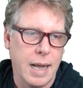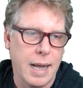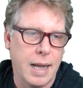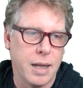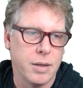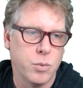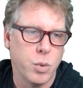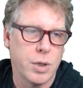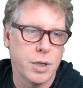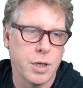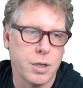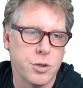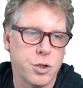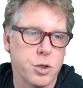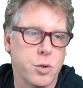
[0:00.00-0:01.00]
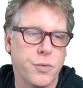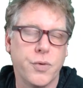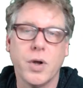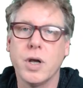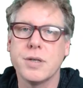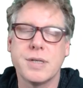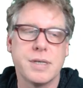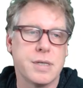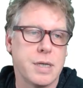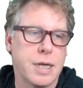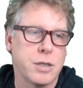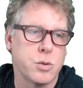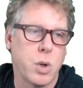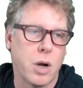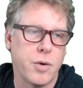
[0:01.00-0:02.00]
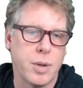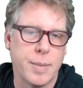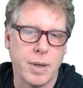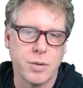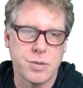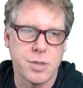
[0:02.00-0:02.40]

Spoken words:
And what I'm going to do first is link to our email